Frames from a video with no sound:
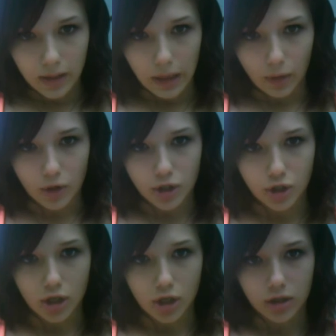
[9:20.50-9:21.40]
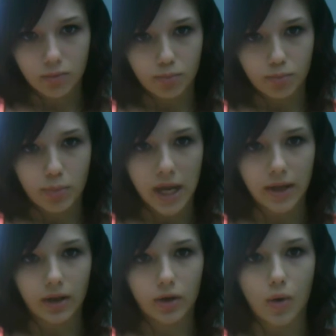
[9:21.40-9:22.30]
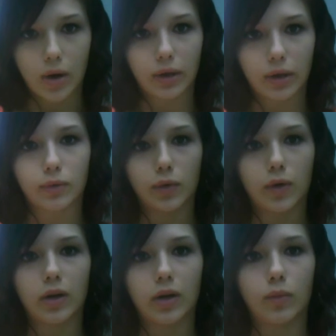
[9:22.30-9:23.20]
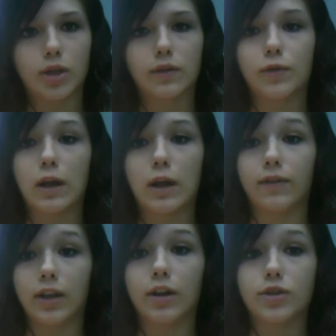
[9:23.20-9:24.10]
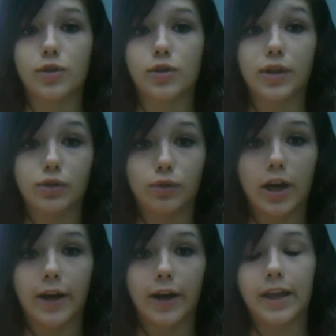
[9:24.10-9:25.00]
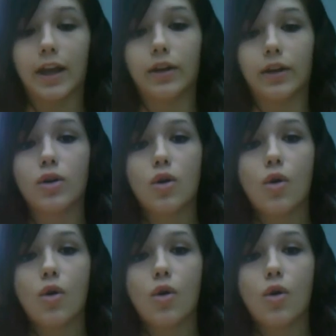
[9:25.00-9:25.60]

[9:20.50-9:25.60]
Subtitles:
it looks just pink going through it, which if you have layers you can do that again,